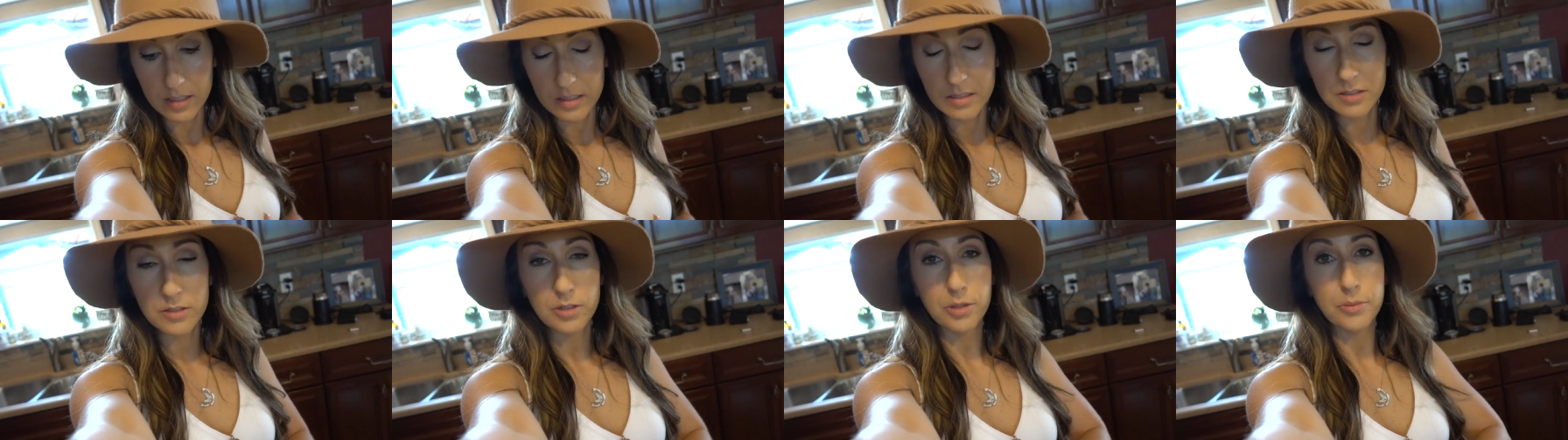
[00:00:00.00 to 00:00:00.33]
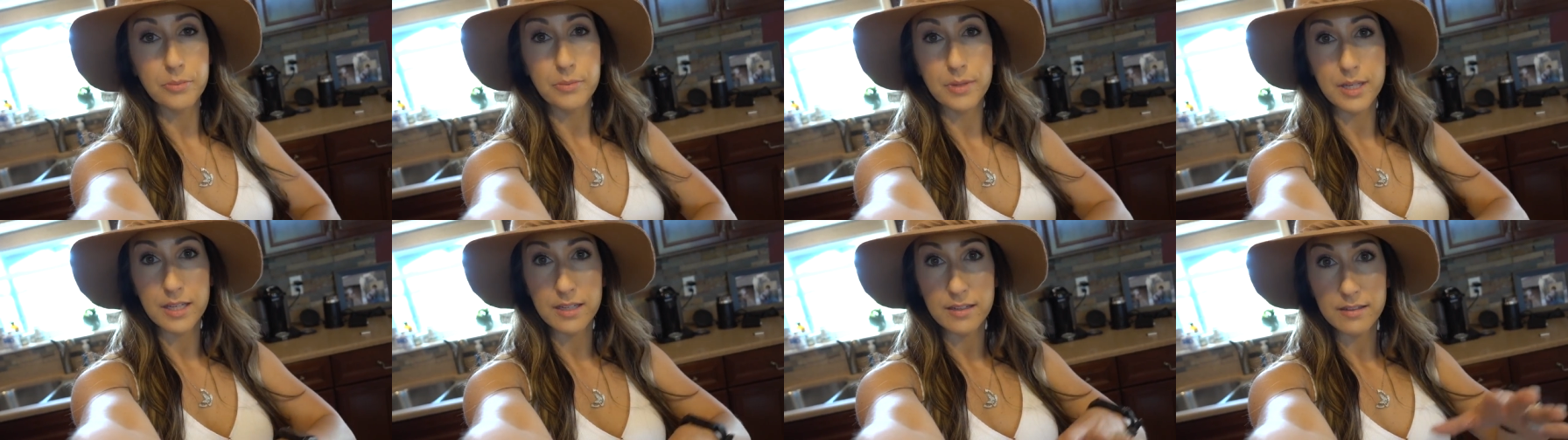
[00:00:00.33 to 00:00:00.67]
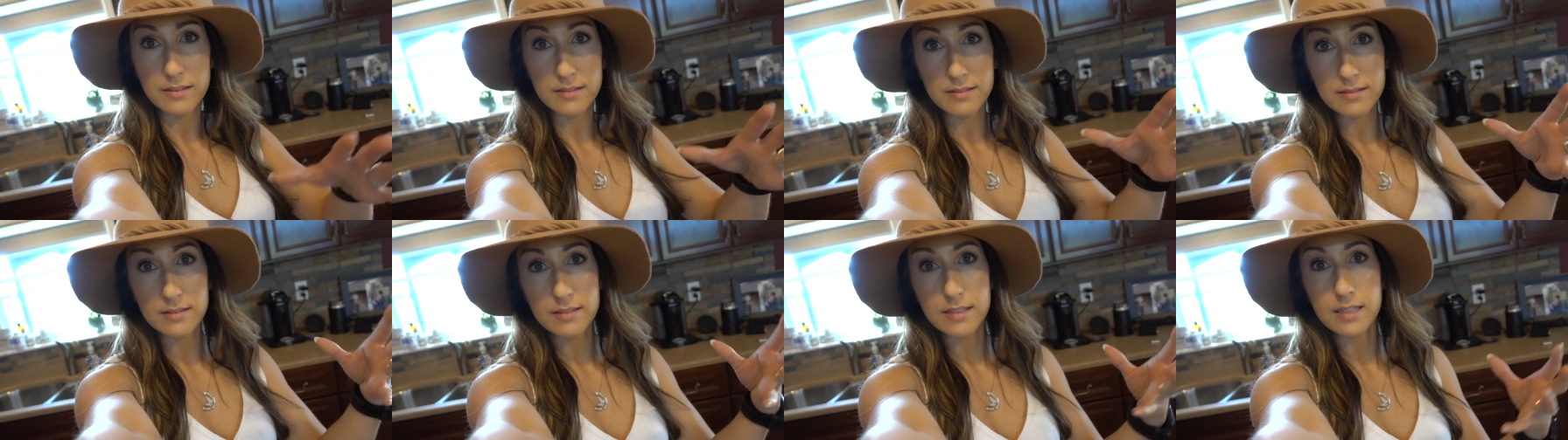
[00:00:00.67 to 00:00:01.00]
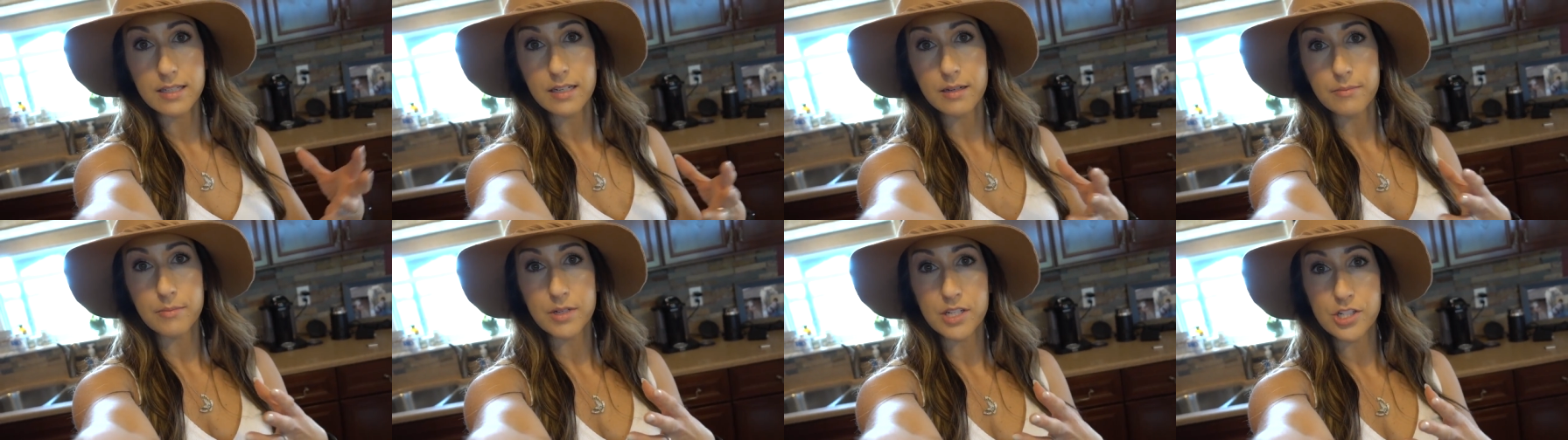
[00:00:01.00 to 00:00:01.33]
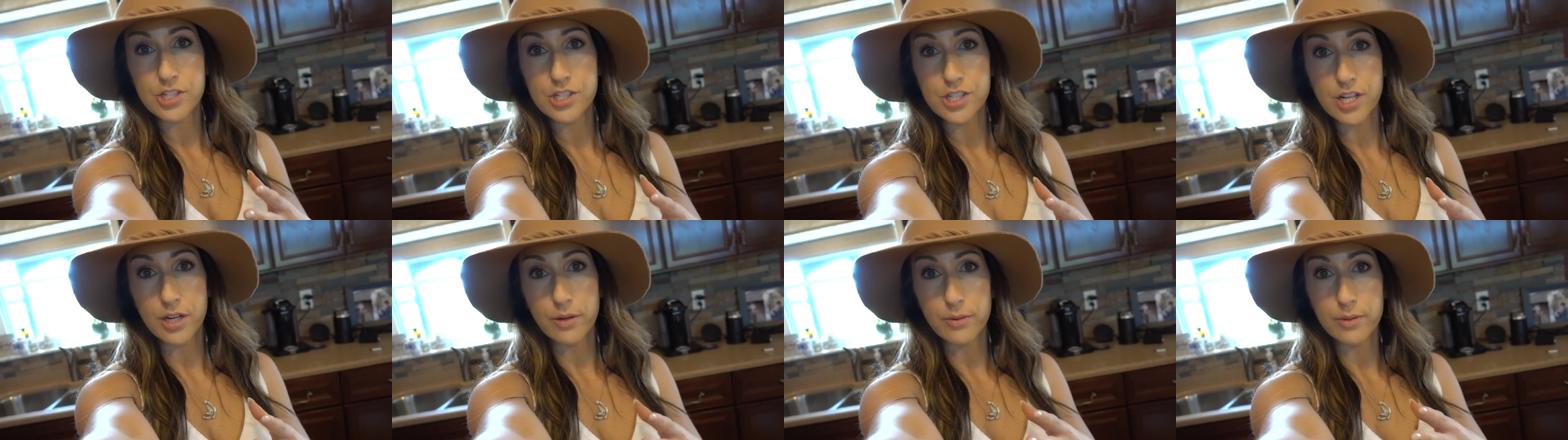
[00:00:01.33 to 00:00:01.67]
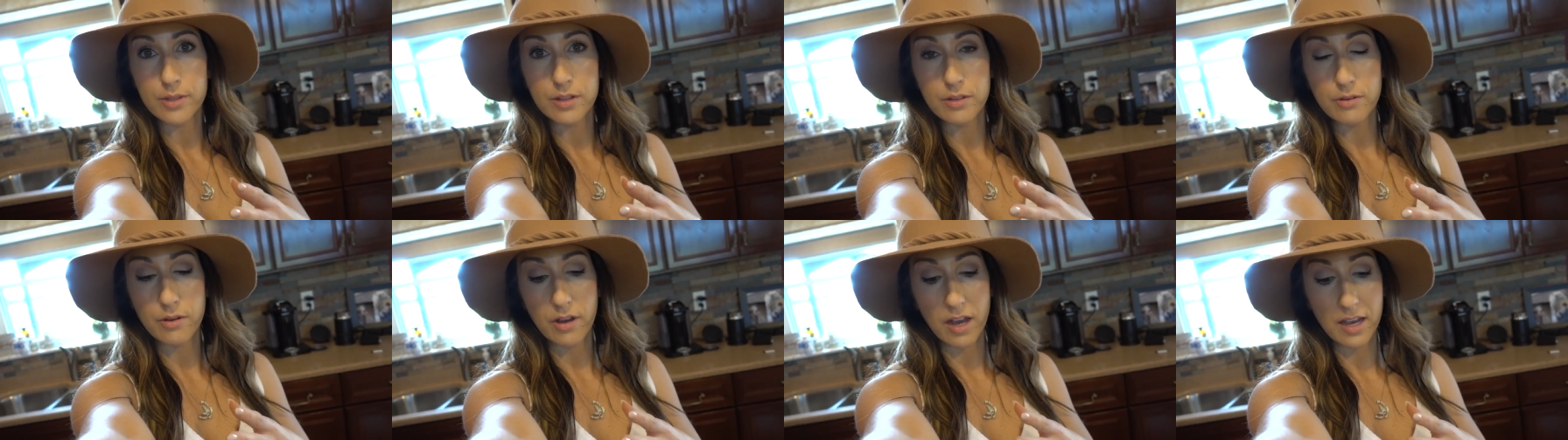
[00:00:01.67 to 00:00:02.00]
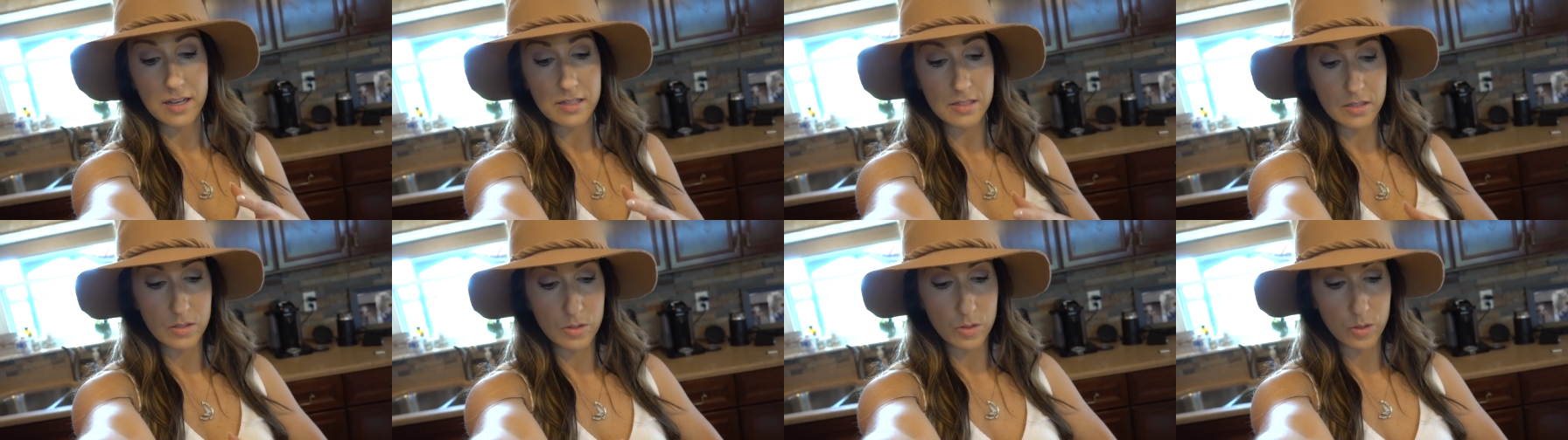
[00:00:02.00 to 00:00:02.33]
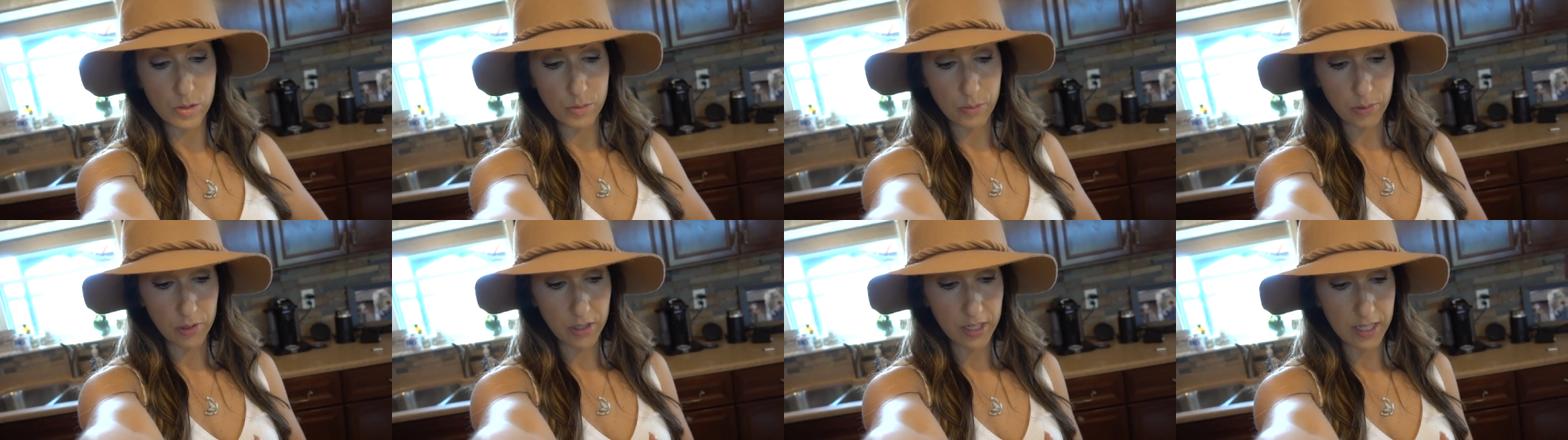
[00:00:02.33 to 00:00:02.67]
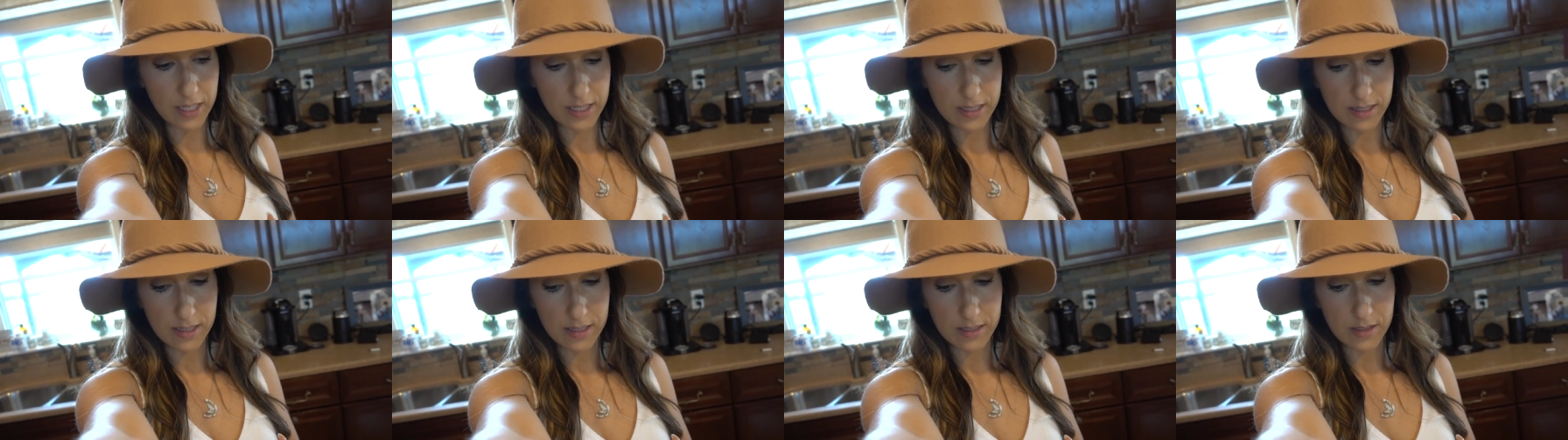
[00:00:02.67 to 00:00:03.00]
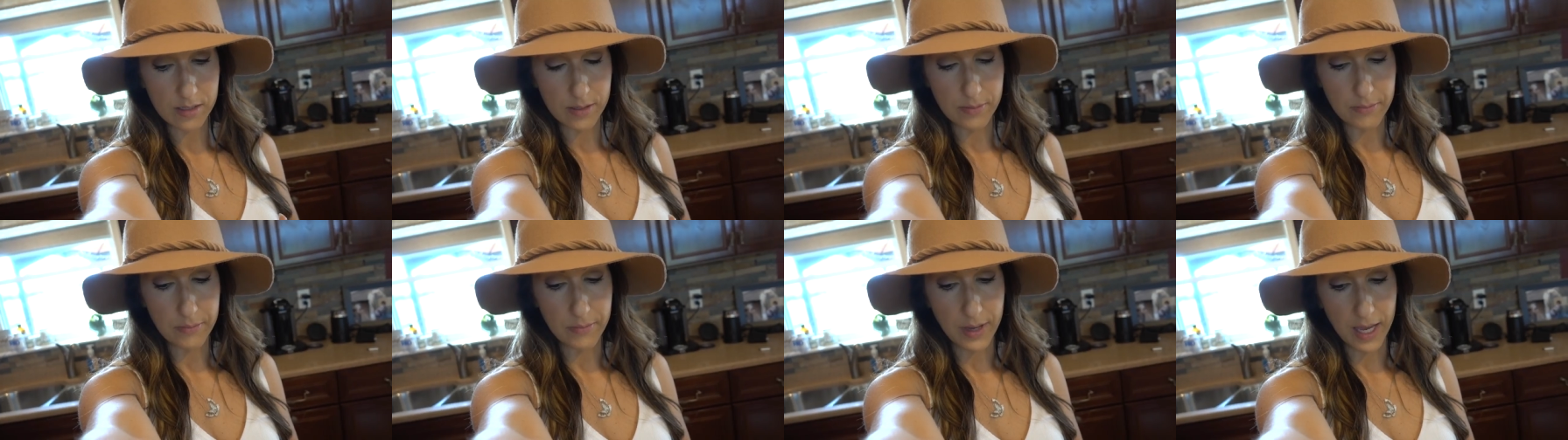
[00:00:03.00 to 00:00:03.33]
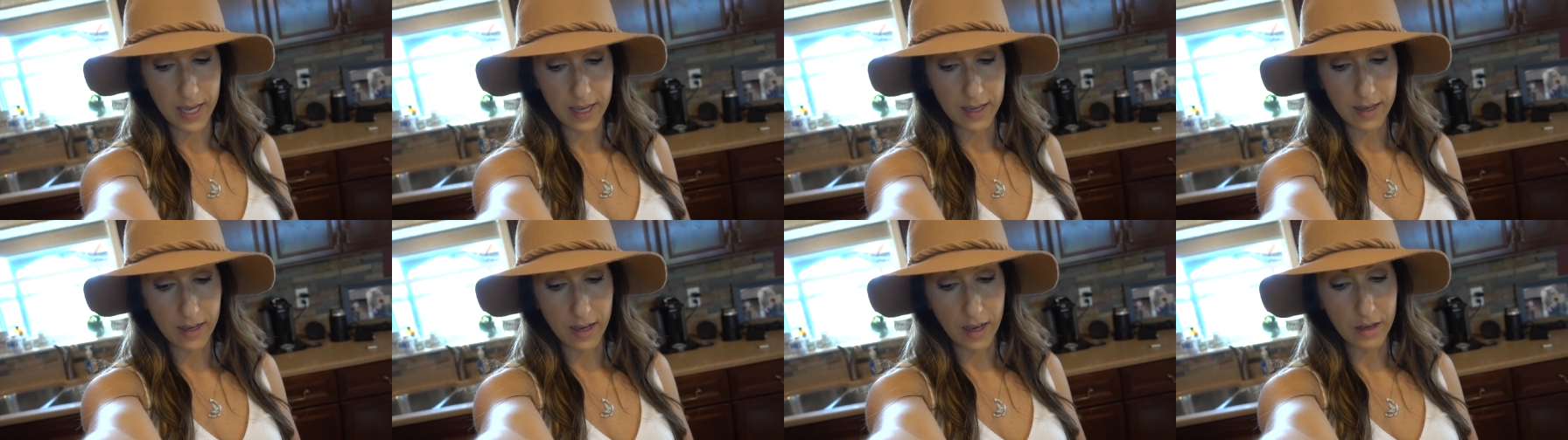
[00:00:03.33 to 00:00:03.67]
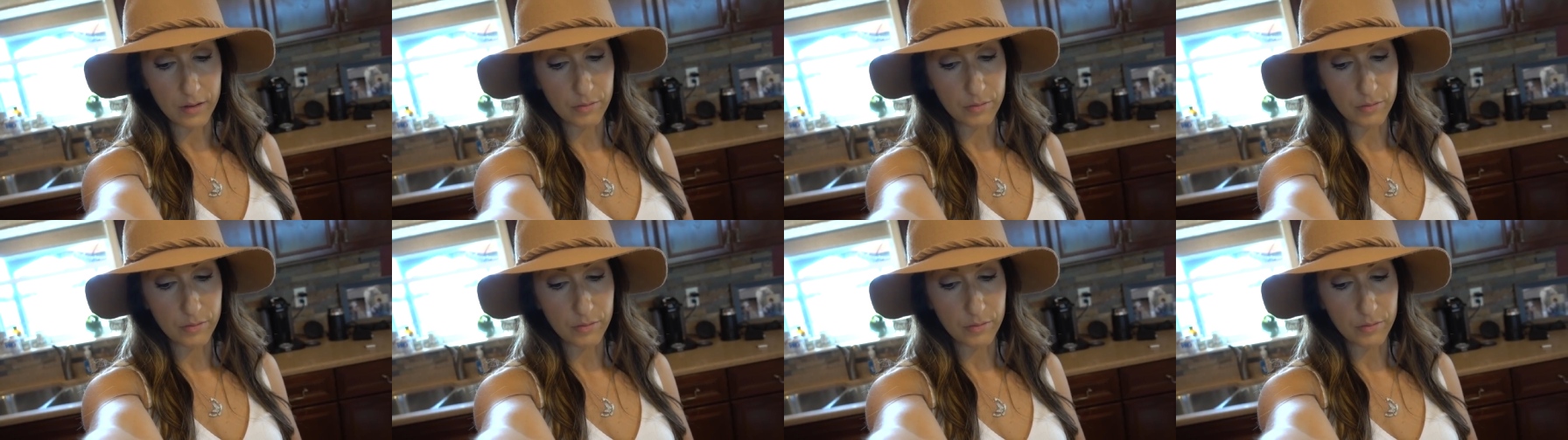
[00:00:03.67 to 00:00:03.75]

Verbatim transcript: little meal and I'm gonna share with you guys. It's super easy to make.